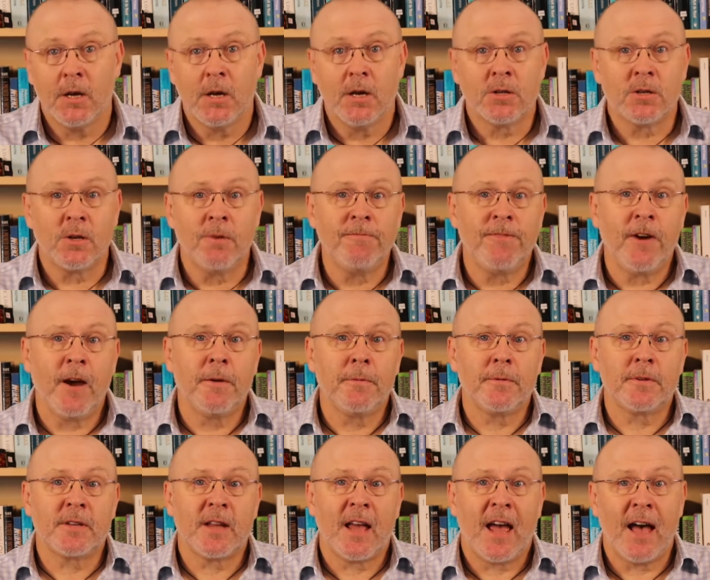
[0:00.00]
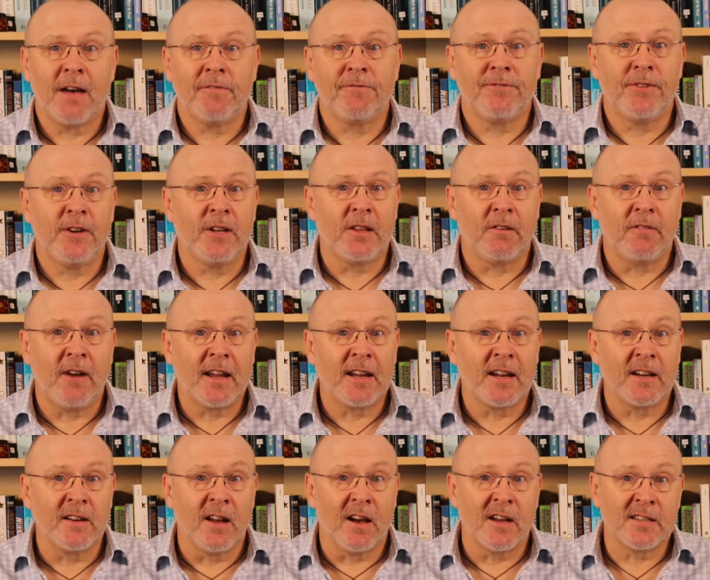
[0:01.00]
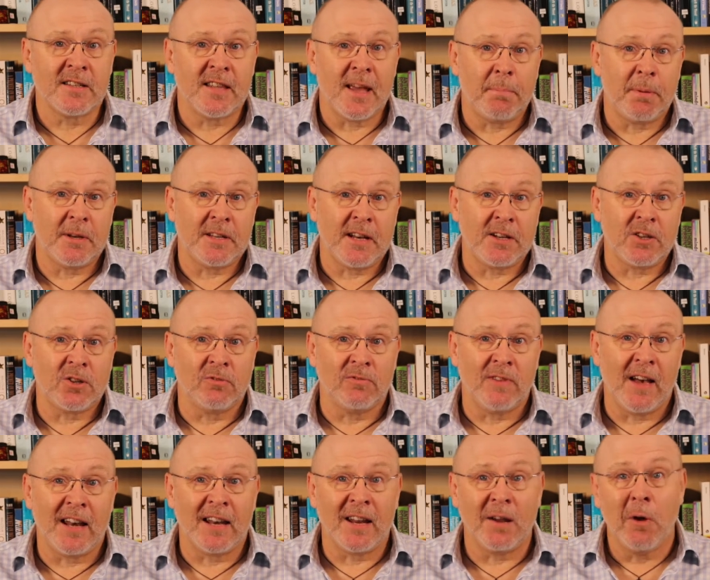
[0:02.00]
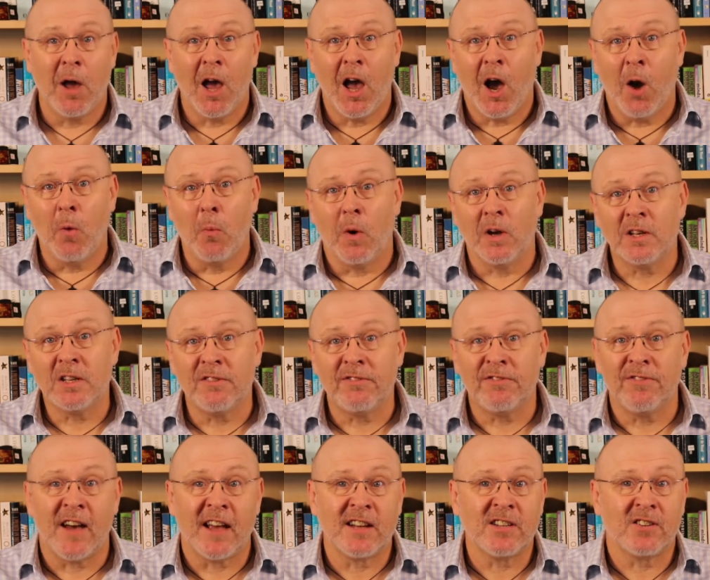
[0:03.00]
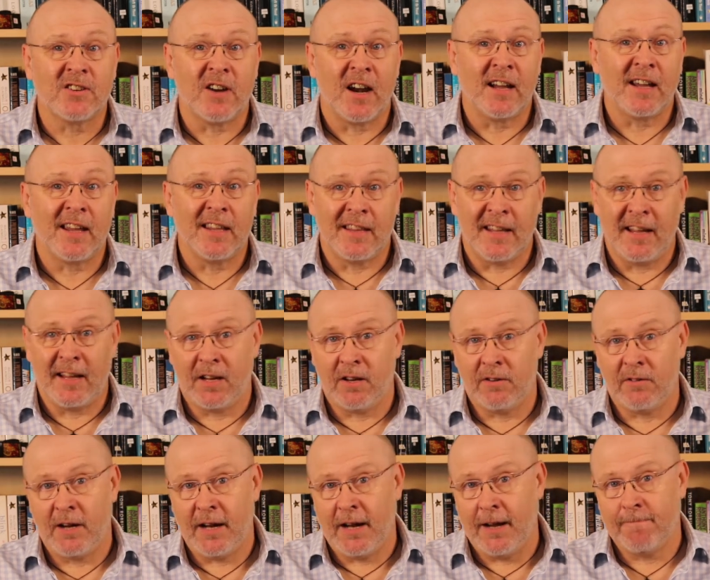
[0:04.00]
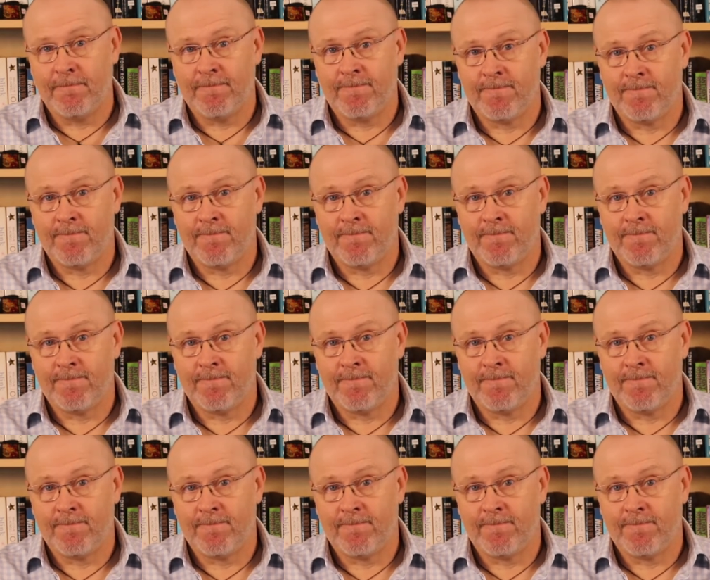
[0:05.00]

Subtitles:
Some folks have further recognised their potential value and want to fast track their career.